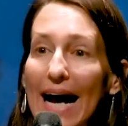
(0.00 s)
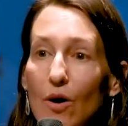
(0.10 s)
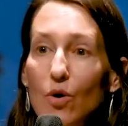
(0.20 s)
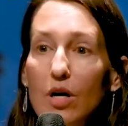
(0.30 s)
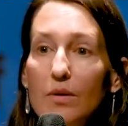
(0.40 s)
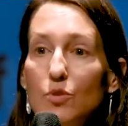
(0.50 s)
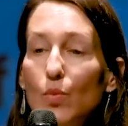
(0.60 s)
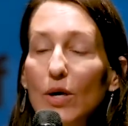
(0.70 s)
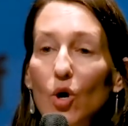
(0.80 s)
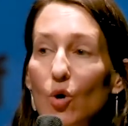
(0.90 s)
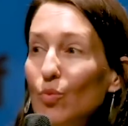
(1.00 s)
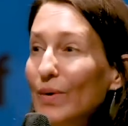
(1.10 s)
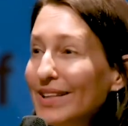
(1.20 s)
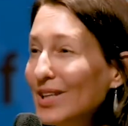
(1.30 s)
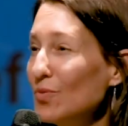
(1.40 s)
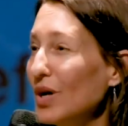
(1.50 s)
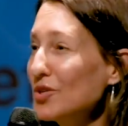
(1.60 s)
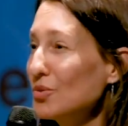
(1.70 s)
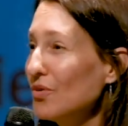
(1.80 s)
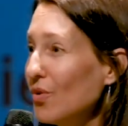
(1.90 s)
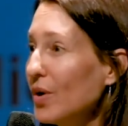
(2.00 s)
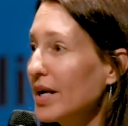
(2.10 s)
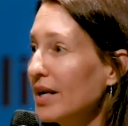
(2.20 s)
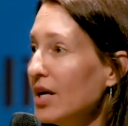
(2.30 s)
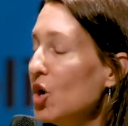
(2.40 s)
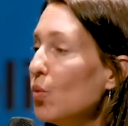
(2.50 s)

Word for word: outcomes we all really want to avoid.